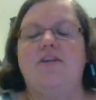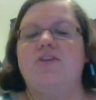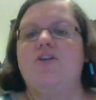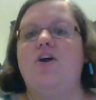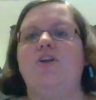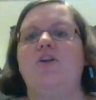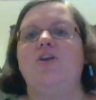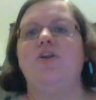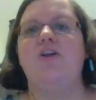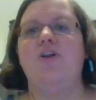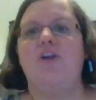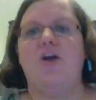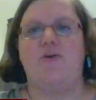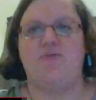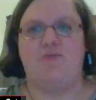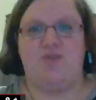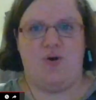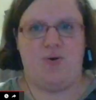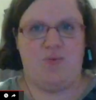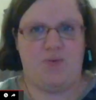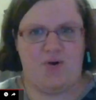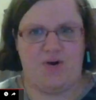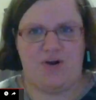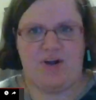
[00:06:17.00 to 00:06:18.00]
No,
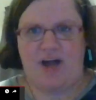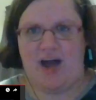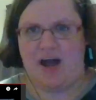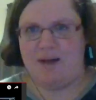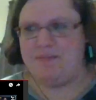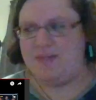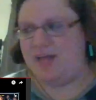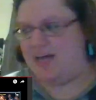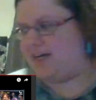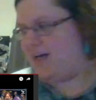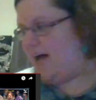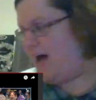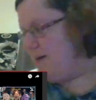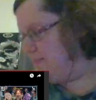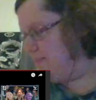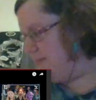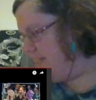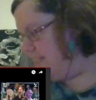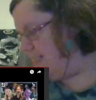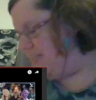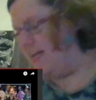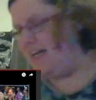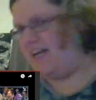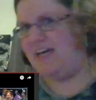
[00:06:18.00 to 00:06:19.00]
don't worry.
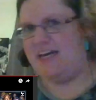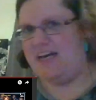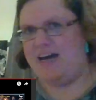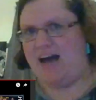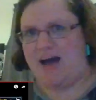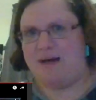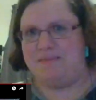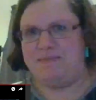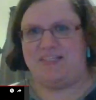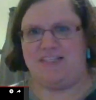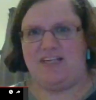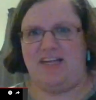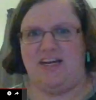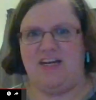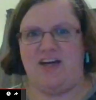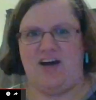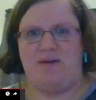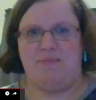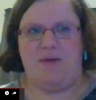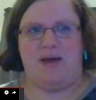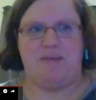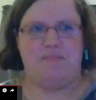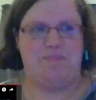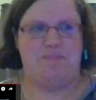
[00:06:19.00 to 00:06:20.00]
I'm sitting
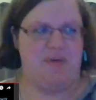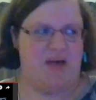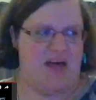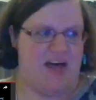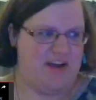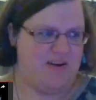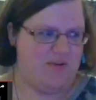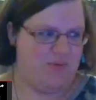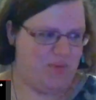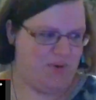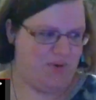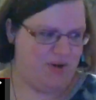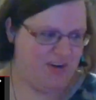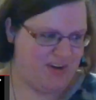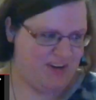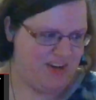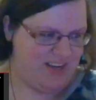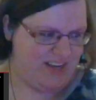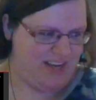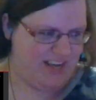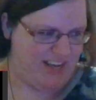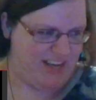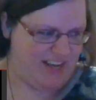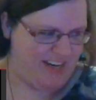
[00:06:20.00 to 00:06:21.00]
on my bed. We're
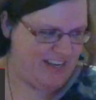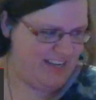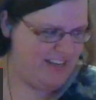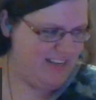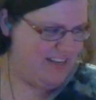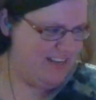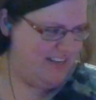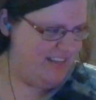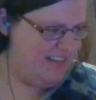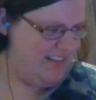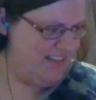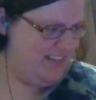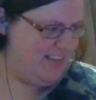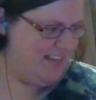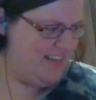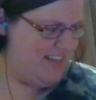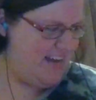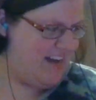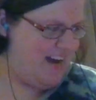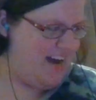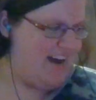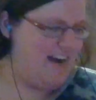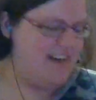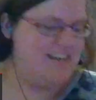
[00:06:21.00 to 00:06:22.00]
good.
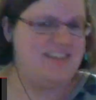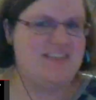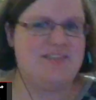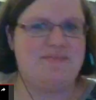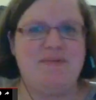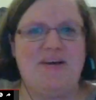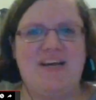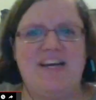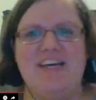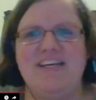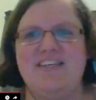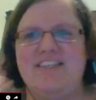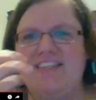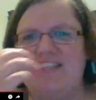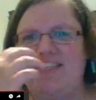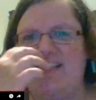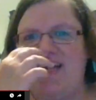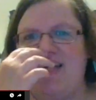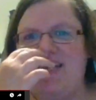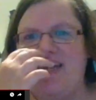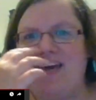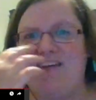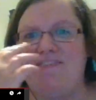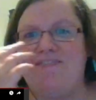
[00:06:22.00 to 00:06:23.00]
I just meant it just
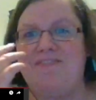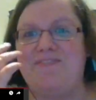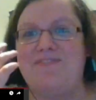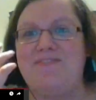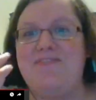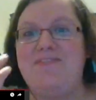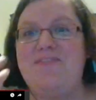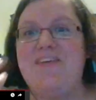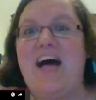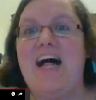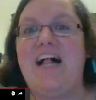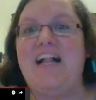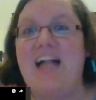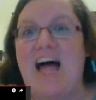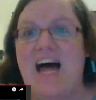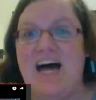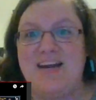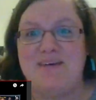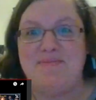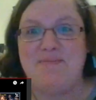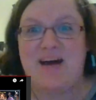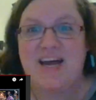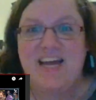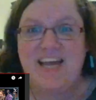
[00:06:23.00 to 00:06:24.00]
like it fell
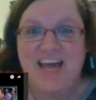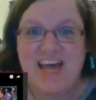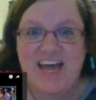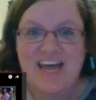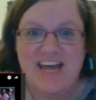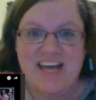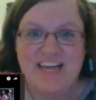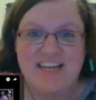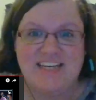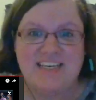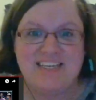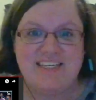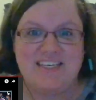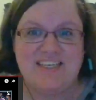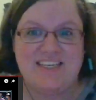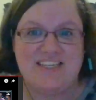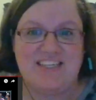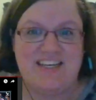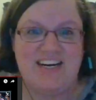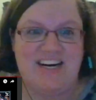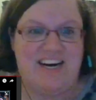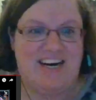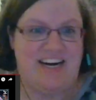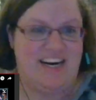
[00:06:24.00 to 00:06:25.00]
out of my hand in
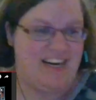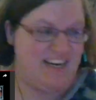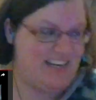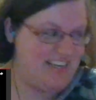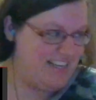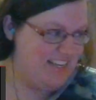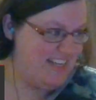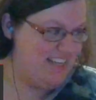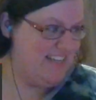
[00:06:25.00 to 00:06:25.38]
shock.